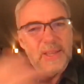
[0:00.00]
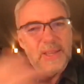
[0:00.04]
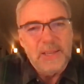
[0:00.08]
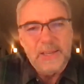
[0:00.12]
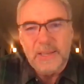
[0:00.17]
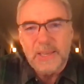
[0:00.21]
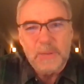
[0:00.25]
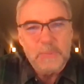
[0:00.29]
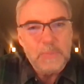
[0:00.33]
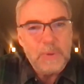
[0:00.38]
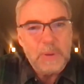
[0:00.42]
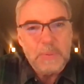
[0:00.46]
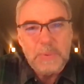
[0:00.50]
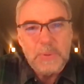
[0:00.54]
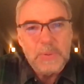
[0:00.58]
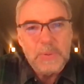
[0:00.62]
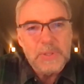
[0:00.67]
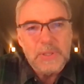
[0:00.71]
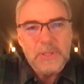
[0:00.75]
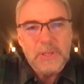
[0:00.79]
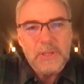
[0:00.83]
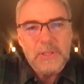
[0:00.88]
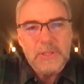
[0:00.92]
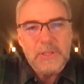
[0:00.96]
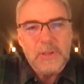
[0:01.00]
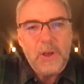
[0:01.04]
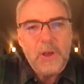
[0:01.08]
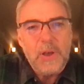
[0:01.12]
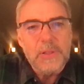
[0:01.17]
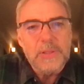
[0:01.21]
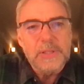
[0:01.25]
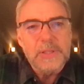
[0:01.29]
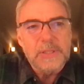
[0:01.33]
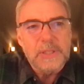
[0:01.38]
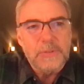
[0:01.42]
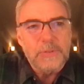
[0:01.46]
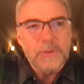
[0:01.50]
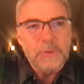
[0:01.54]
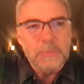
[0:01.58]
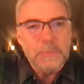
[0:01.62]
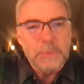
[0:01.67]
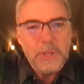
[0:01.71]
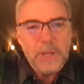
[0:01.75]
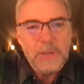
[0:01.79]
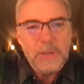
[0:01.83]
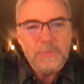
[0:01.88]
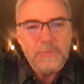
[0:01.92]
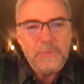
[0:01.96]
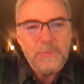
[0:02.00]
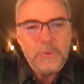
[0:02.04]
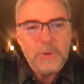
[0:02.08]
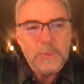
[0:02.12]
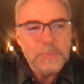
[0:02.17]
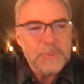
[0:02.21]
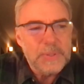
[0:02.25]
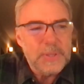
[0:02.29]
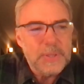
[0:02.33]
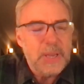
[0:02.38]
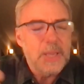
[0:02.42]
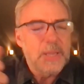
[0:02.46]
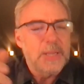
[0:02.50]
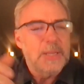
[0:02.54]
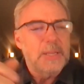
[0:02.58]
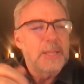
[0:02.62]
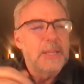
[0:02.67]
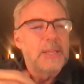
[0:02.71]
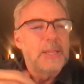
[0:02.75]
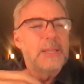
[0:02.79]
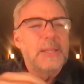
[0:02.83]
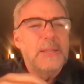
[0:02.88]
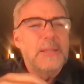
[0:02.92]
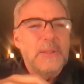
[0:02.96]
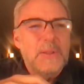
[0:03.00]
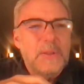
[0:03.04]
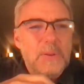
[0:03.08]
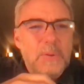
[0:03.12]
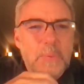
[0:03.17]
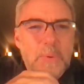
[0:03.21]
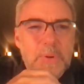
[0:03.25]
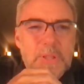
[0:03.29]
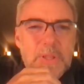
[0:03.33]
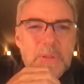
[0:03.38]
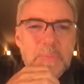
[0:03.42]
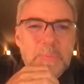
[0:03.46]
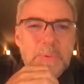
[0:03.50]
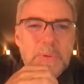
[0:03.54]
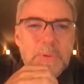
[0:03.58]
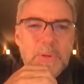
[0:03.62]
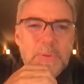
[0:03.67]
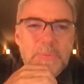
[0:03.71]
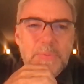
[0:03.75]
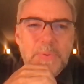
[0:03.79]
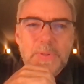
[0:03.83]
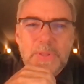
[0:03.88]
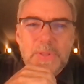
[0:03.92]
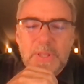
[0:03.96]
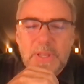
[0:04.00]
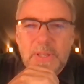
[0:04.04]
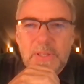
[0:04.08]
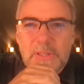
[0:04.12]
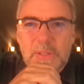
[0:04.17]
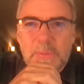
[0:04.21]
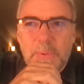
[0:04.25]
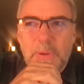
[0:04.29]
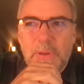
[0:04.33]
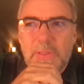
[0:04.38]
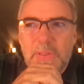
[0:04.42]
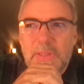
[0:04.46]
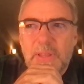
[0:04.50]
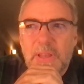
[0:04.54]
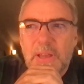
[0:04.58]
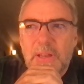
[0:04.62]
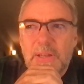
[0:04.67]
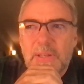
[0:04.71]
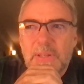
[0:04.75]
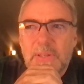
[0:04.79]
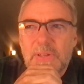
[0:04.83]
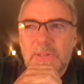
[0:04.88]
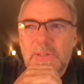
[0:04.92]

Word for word: uh, get my music to all these different platforms. And one of the beautiful things about that